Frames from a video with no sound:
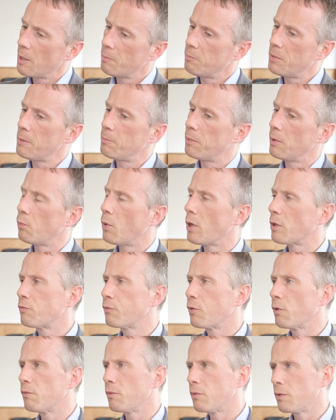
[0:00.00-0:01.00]
People want
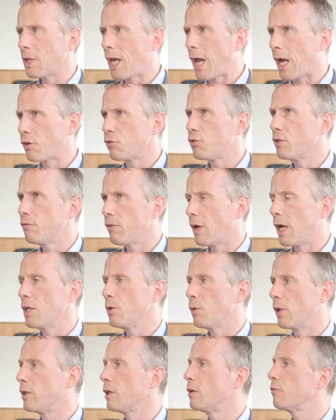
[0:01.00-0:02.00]

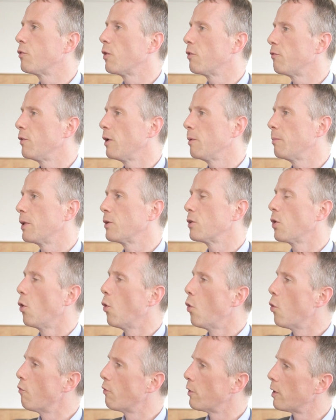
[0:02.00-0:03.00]
value, I think, fulfillment
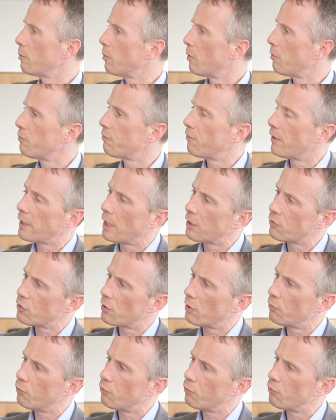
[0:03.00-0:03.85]
over and above financial